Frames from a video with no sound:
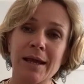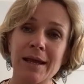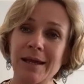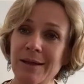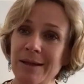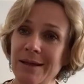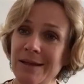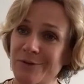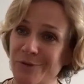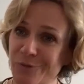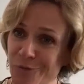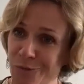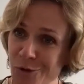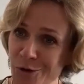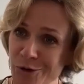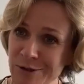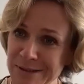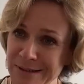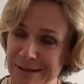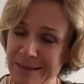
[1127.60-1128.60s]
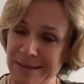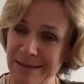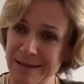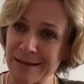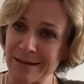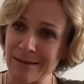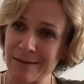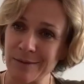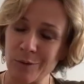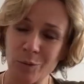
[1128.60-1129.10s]
it is wrong to
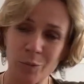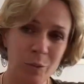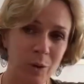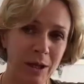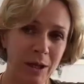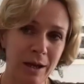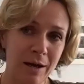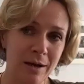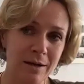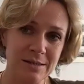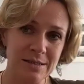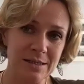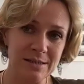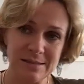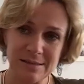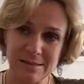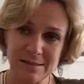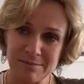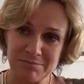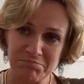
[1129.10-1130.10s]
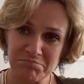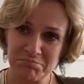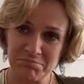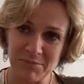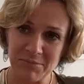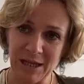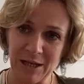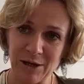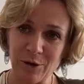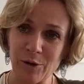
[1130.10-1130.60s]
think that we are just,
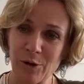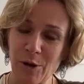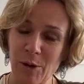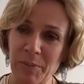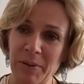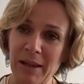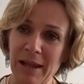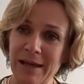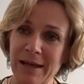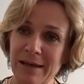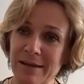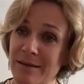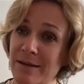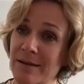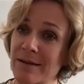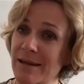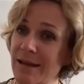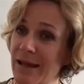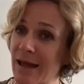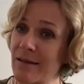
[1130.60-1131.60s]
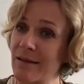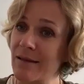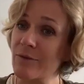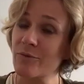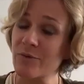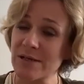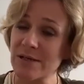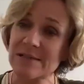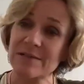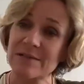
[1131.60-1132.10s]
you know, a player that the
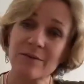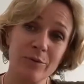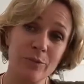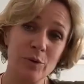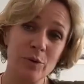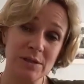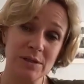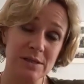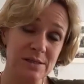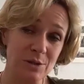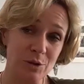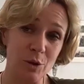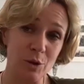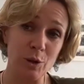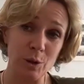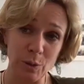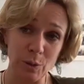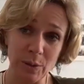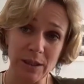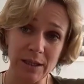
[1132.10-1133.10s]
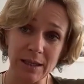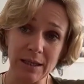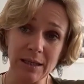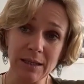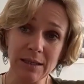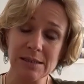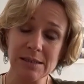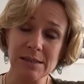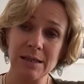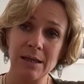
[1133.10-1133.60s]
rest of the world is not looking
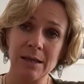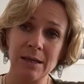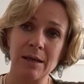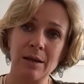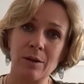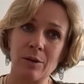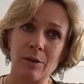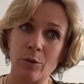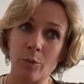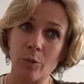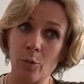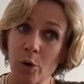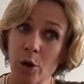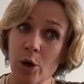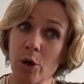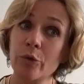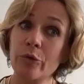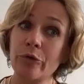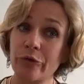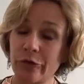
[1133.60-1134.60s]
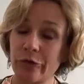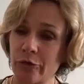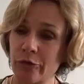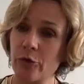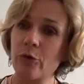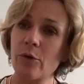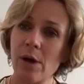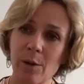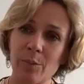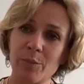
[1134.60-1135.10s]
at. The world
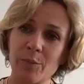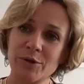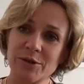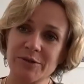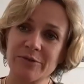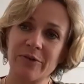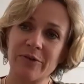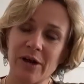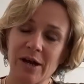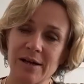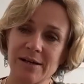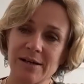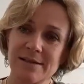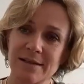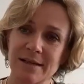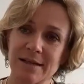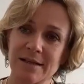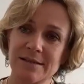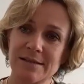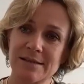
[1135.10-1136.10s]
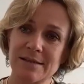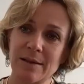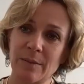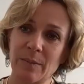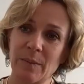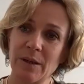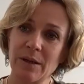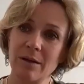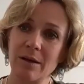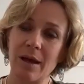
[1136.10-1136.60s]
saw our bushfires last
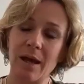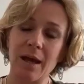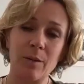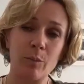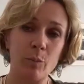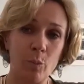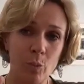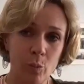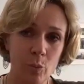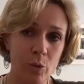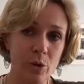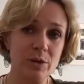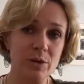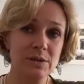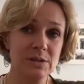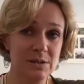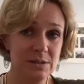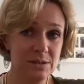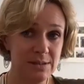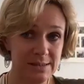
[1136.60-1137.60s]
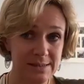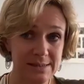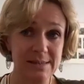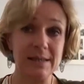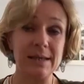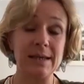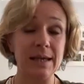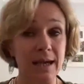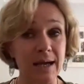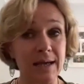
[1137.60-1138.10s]
summer and wants to
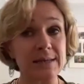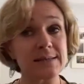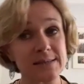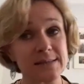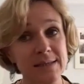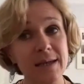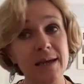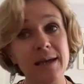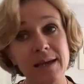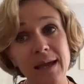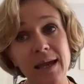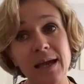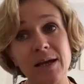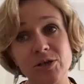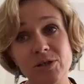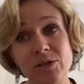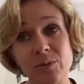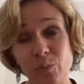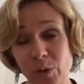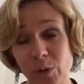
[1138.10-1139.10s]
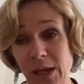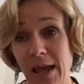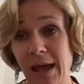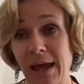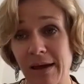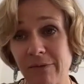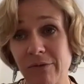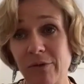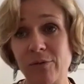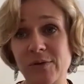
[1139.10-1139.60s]
see us take action. We
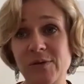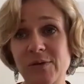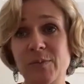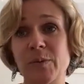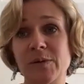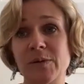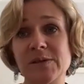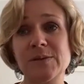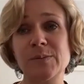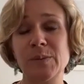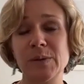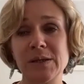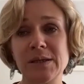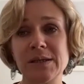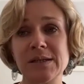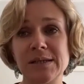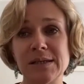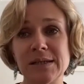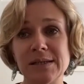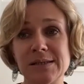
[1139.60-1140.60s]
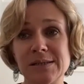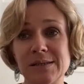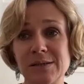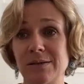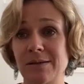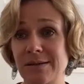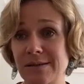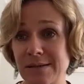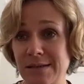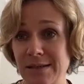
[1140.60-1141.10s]
have a responsibility
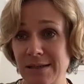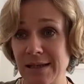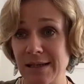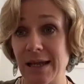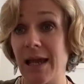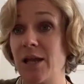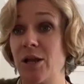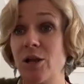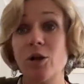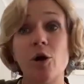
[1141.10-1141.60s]
to and